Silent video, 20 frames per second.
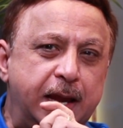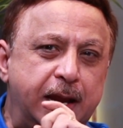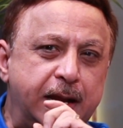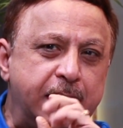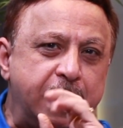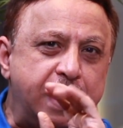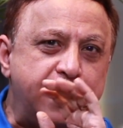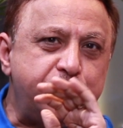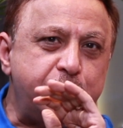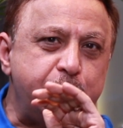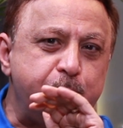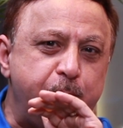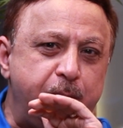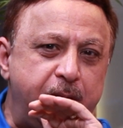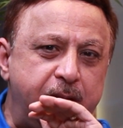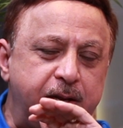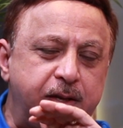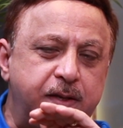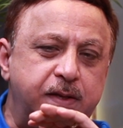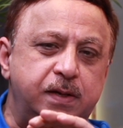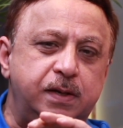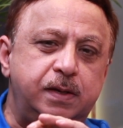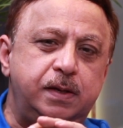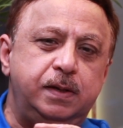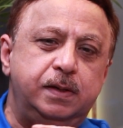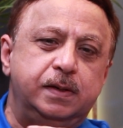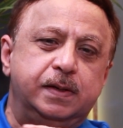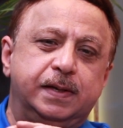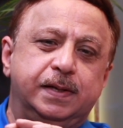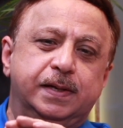And I have a
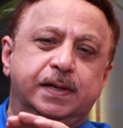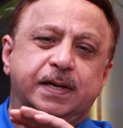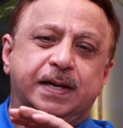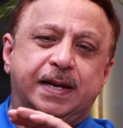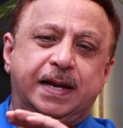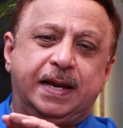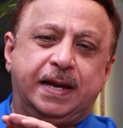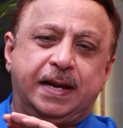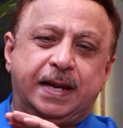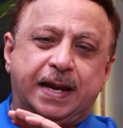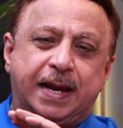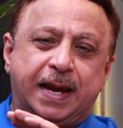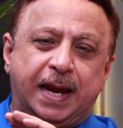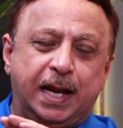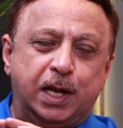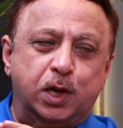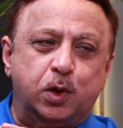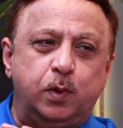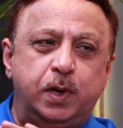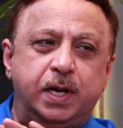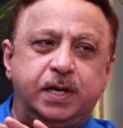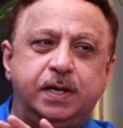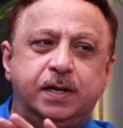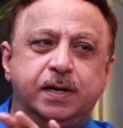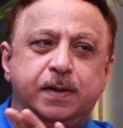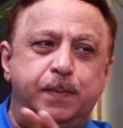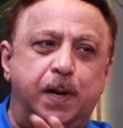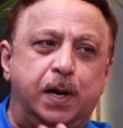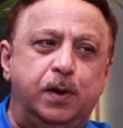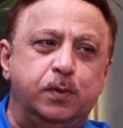mental calculated
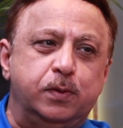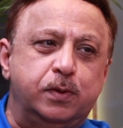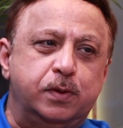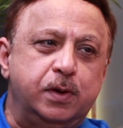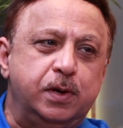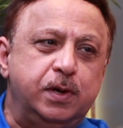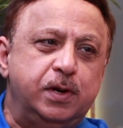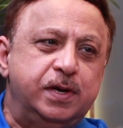amount,